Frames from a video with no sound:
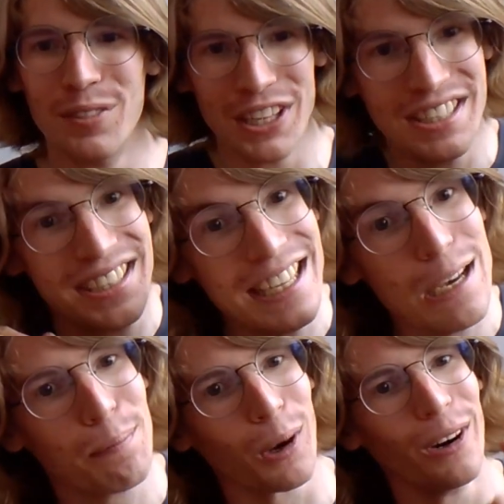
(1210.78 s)
the
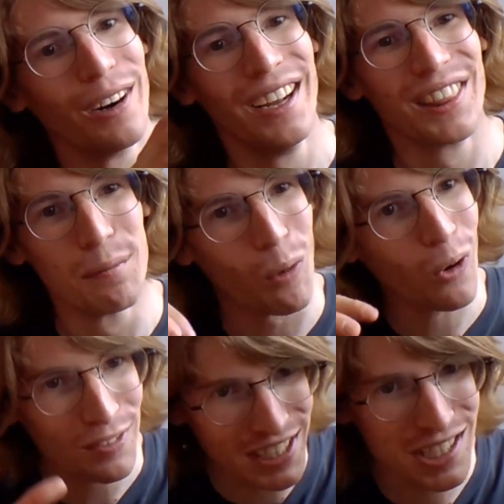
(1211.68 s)
deeper, the
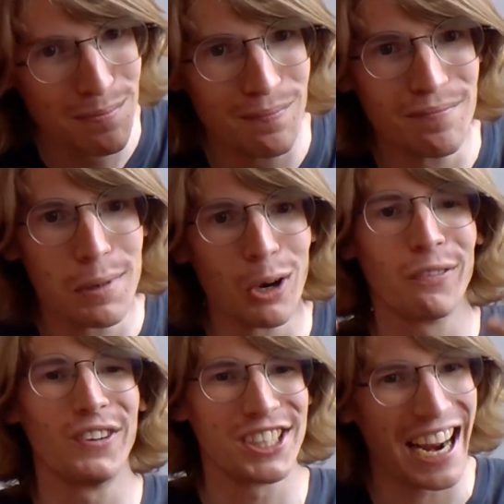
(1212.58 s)
more of this
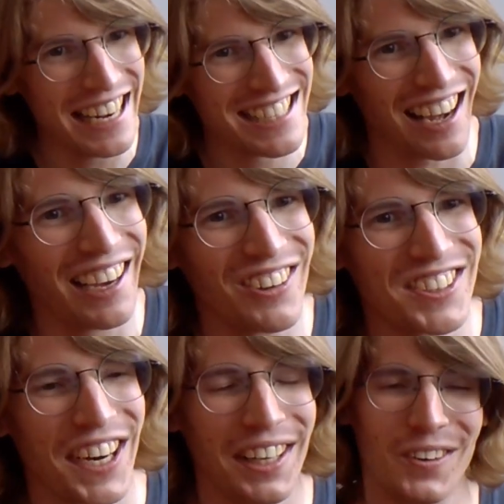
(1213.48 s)
beautiful Chinese language
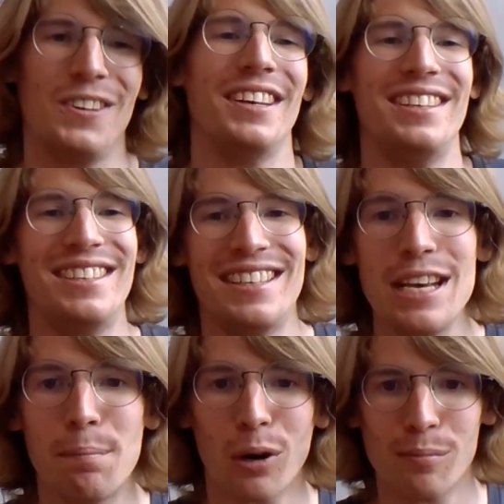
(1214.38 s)
I learn, the
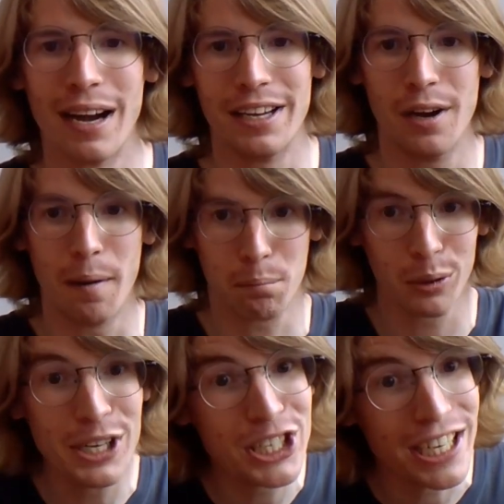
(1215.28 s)
deeper my
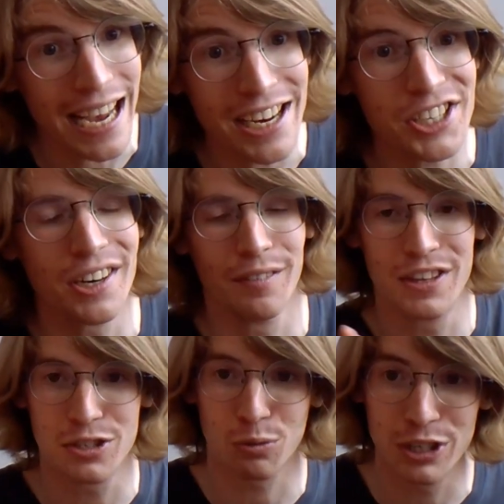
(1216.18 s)
appreciation of
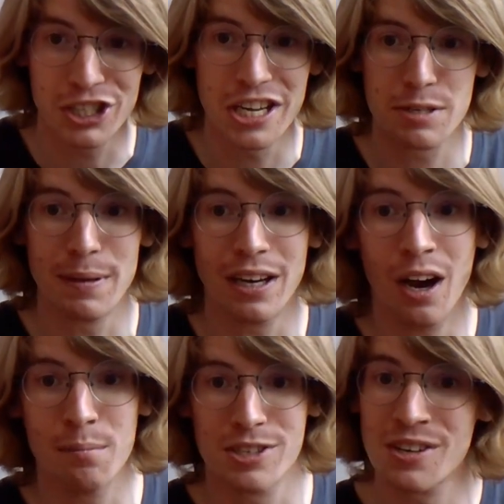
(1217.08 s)
this richness
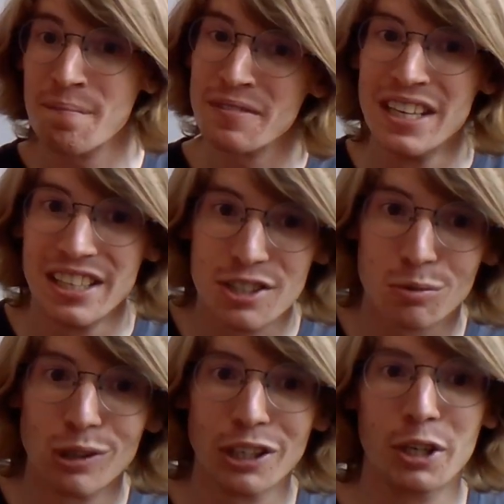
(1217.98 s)
becomes. It's
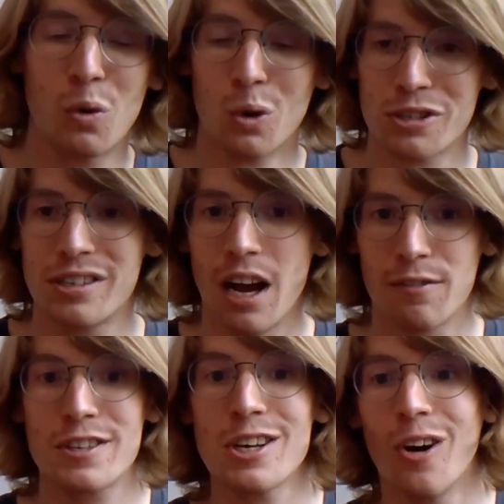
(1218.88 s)
really cool
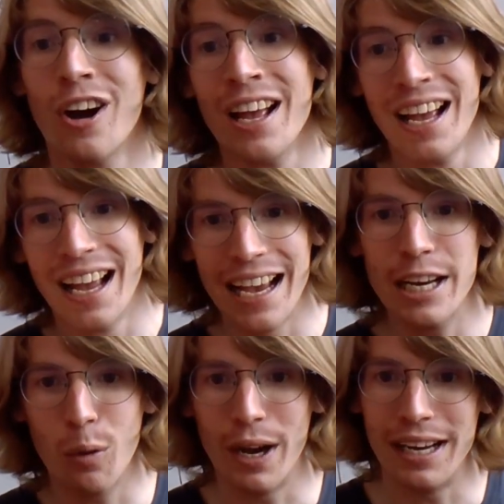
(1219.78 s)
stuff. So
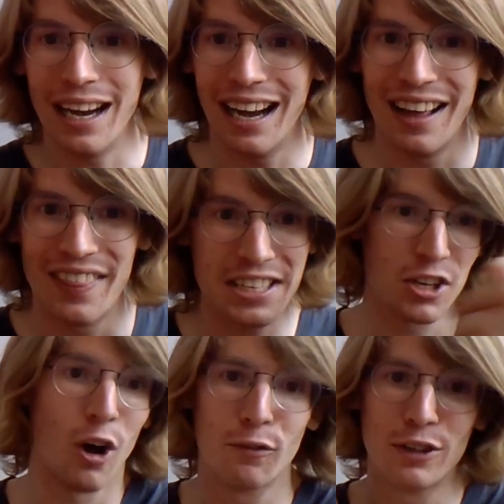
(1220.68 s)
anyway, that's
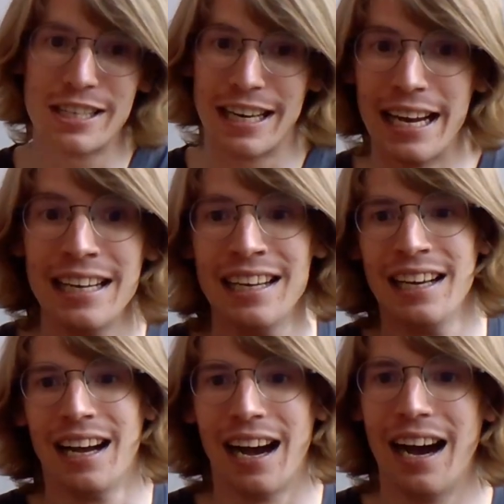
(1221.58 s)
all for today.
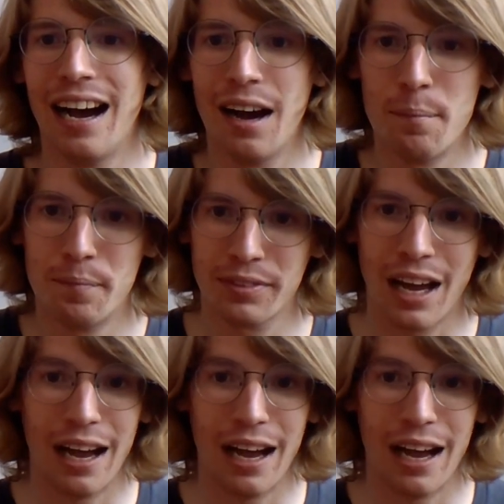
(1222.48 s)
I'll